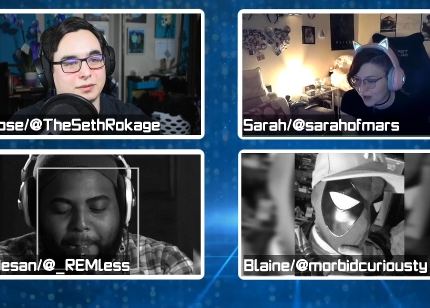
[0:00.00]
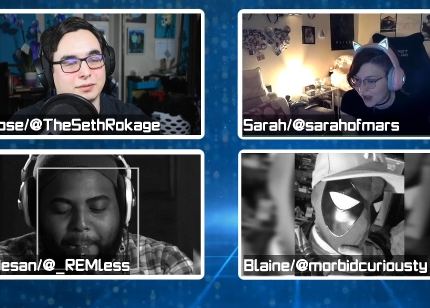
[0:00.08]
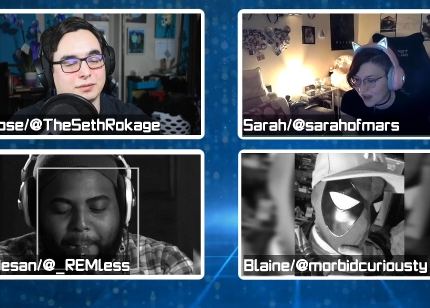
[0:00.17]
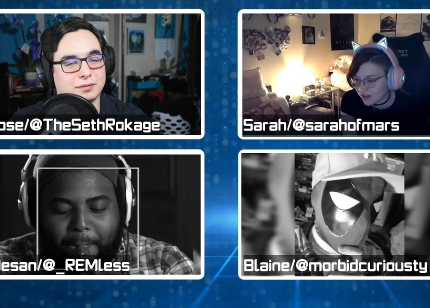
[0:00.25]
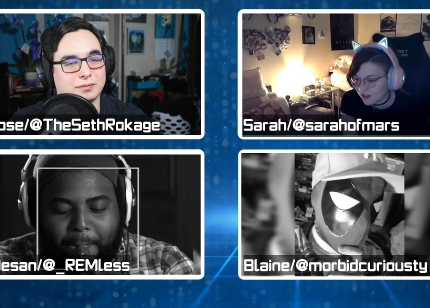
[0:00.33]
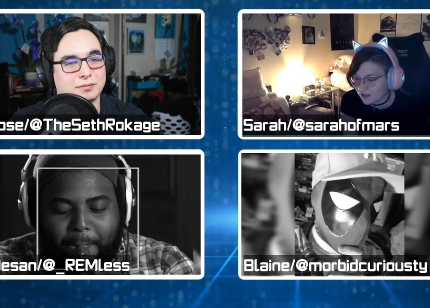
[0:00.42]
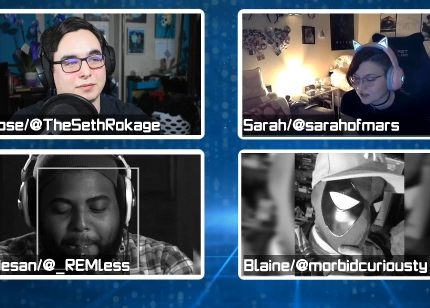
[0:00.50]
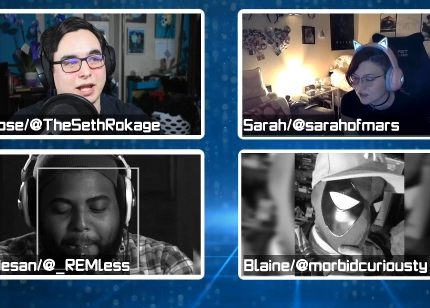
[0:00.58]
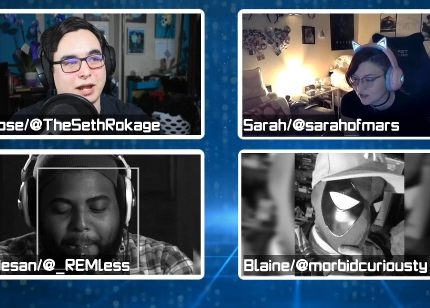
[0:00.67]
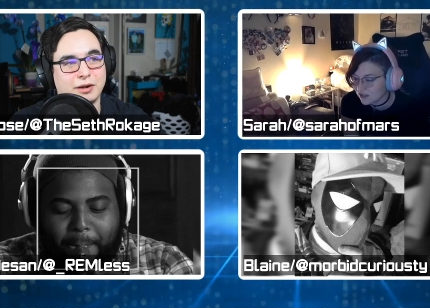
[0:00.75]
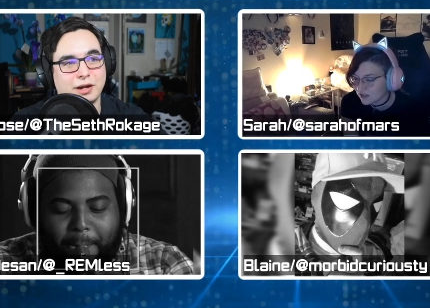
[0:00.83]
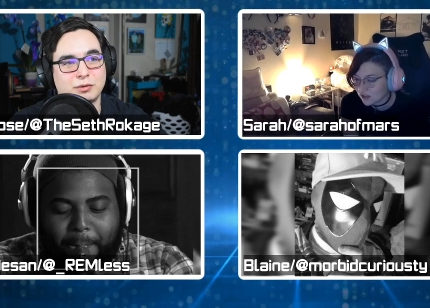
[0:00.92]
Speaker 1: back. Oh,
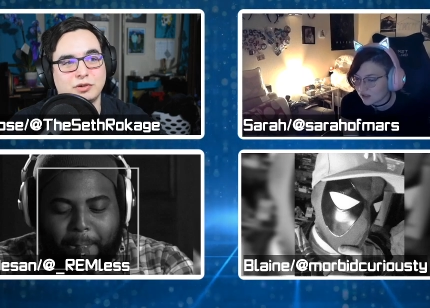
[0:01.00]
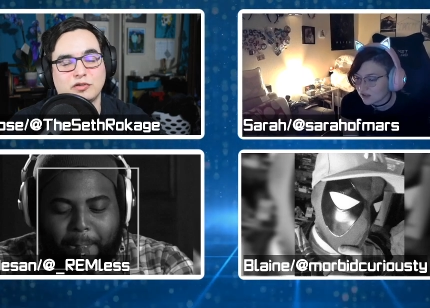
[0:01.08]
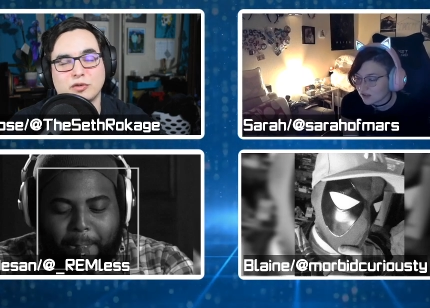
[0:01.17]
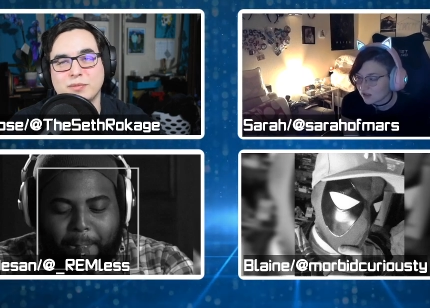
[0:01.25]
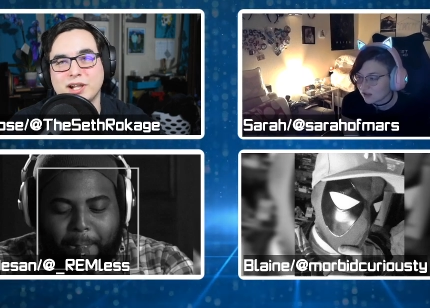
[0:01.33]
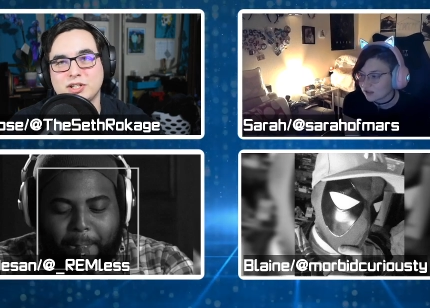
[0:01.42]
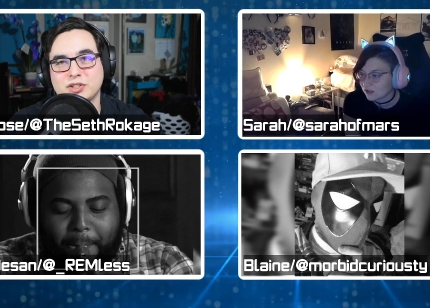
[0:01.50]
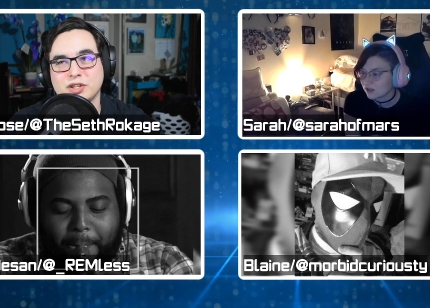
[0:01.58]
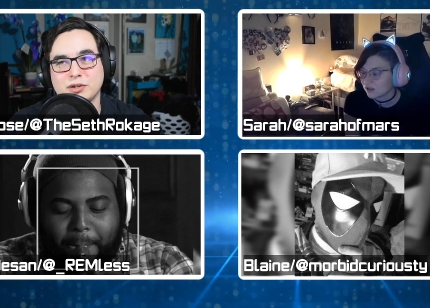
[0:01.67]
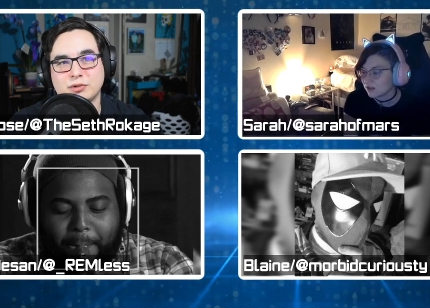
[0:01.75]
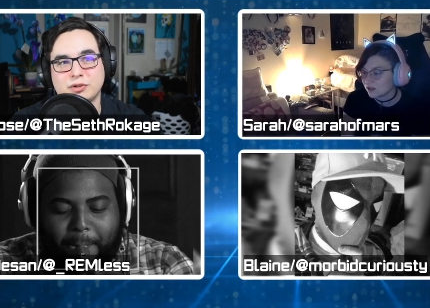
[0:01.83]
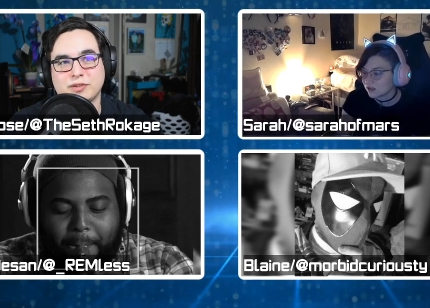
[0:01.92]
yeah. I, I would have imagined they
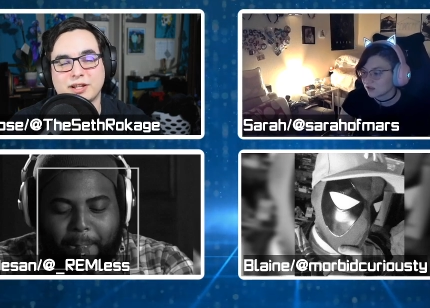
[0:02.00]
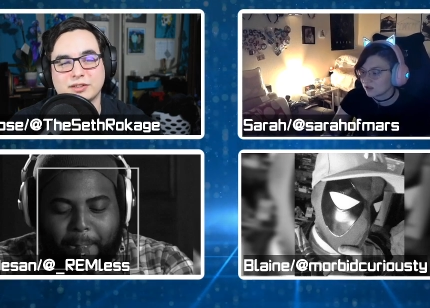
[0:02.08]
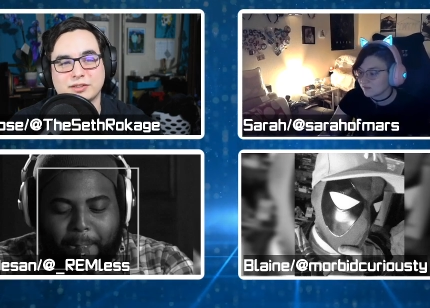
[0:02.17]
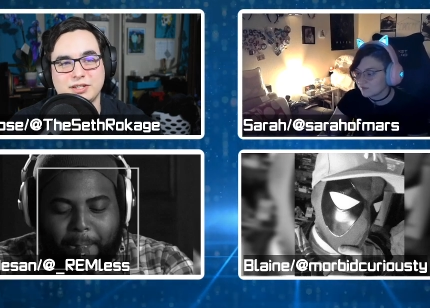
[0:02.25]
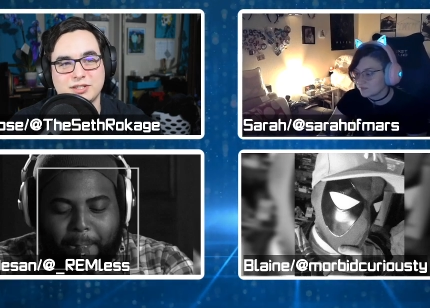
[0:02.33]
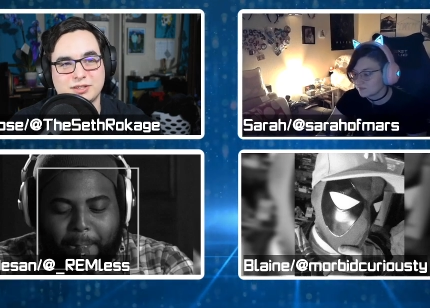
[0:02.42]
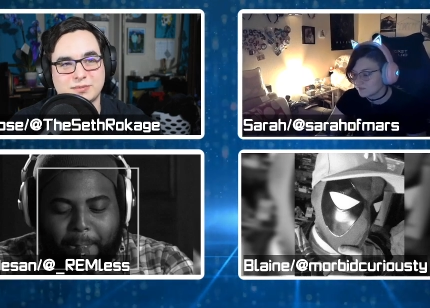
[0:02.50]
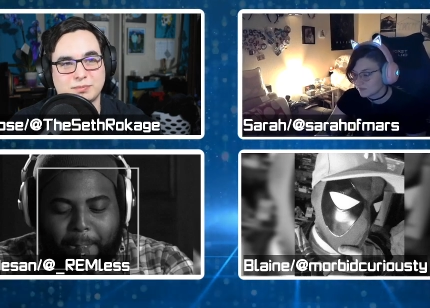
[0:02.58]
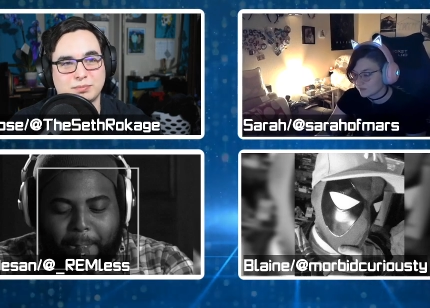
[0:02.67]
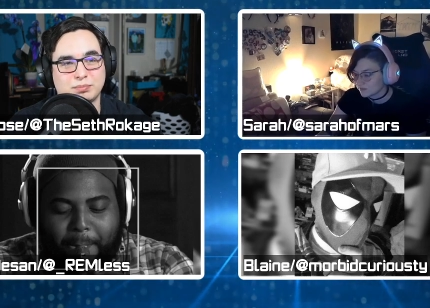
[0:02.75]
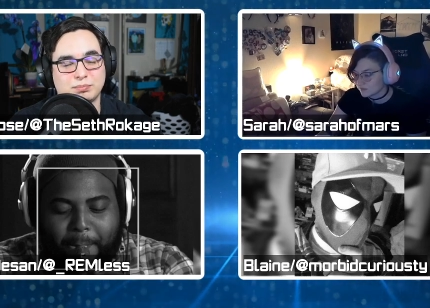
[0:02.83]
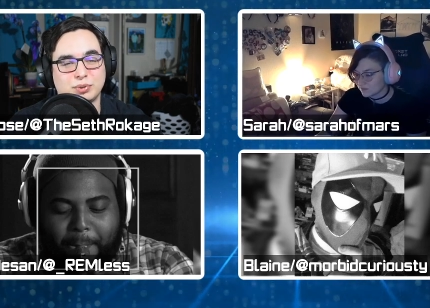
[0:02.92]
would have at least
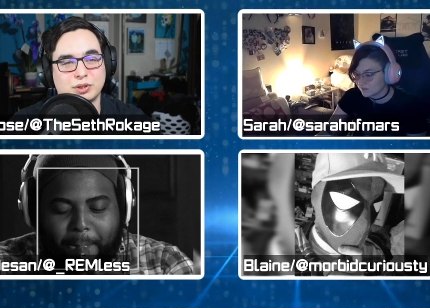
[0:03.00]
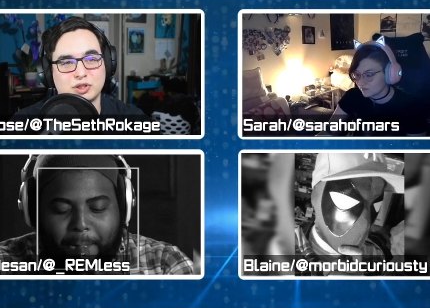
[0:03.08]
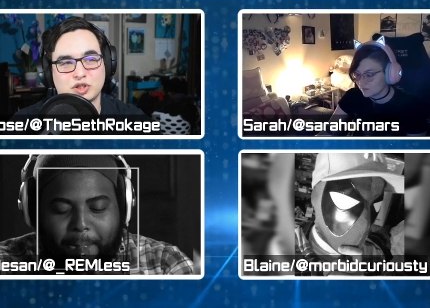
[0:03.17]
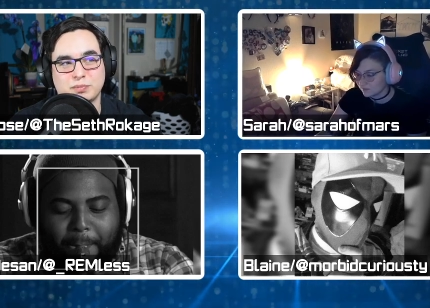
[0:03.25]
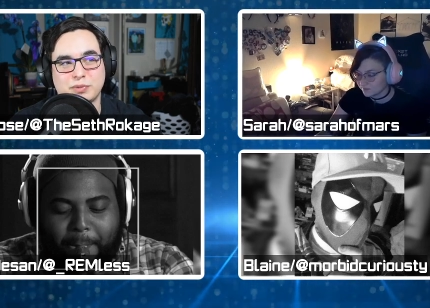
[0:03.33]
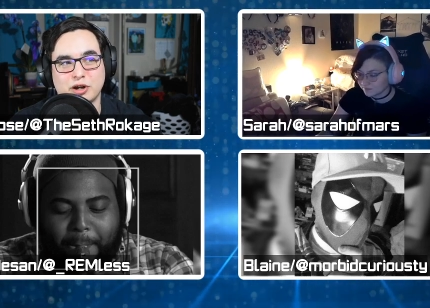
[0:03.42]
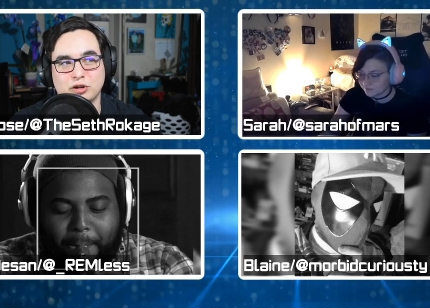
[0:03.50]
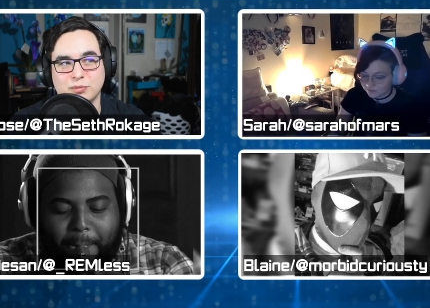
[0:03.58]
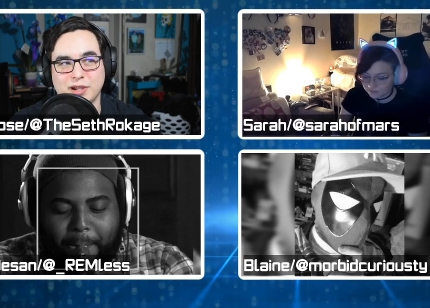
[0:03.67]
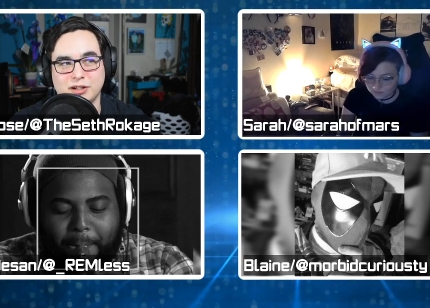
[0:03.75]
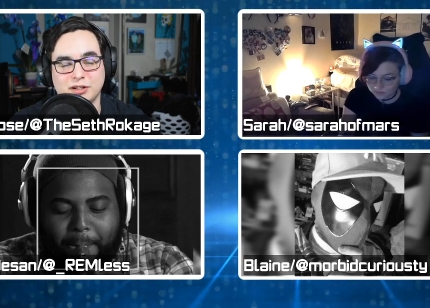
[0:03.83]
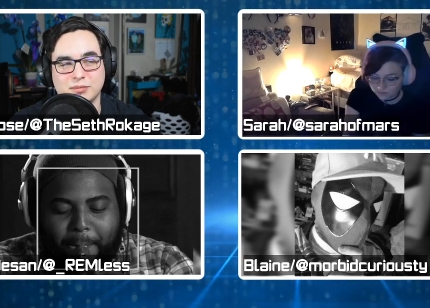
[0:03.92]
pushed Spider
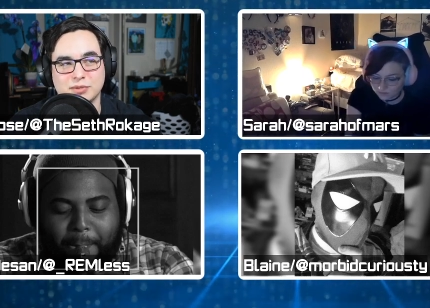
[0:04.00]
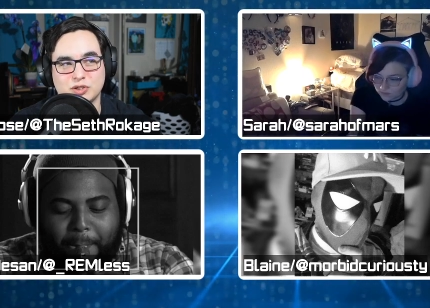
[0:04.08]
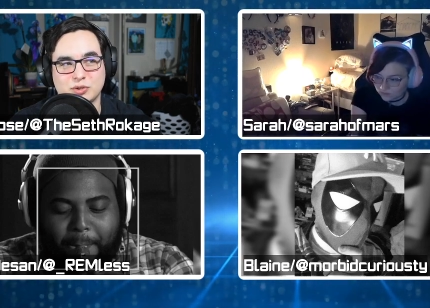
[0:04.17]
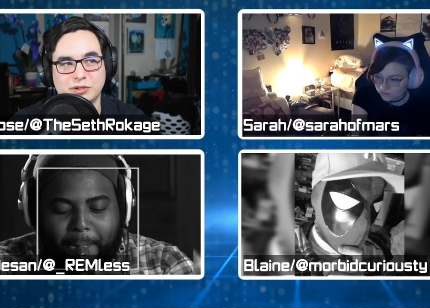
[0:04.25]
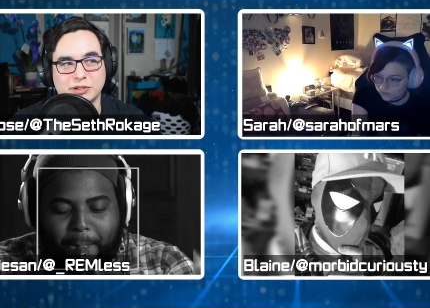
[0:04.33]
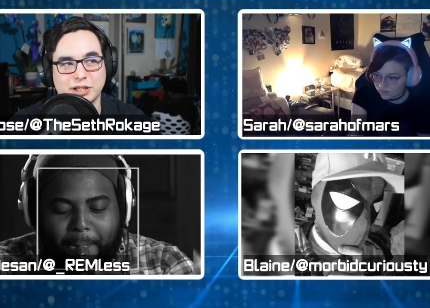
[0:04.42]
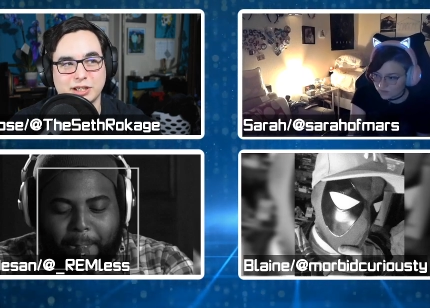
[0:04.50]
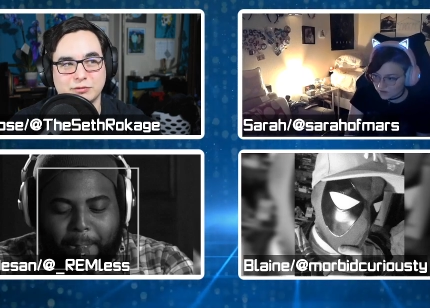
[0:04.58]
Man in between, like